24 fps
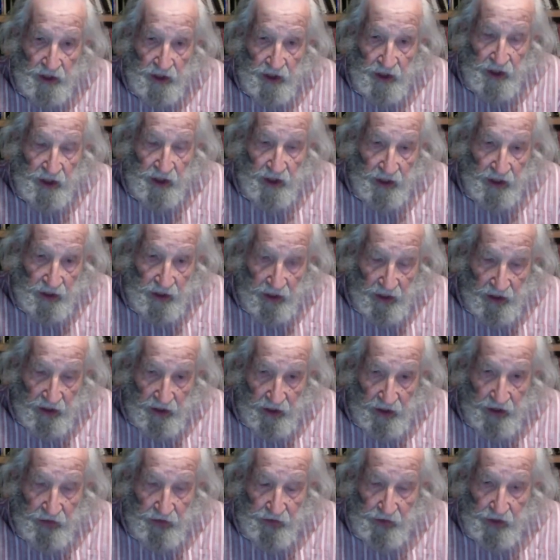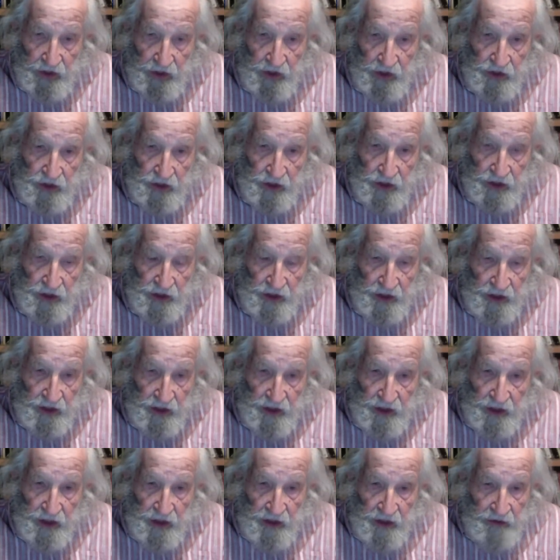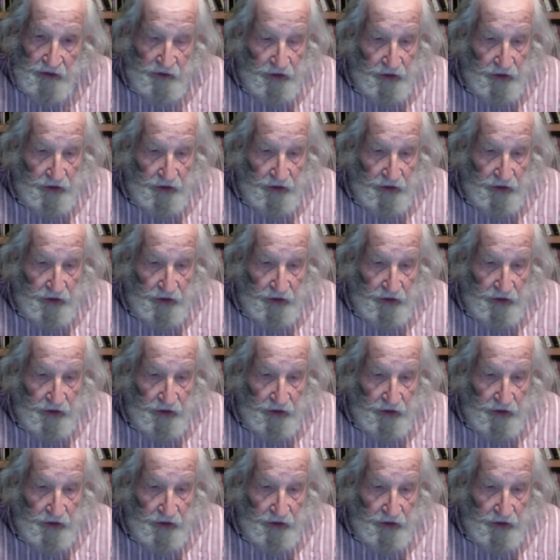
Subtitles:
And that leaves us with the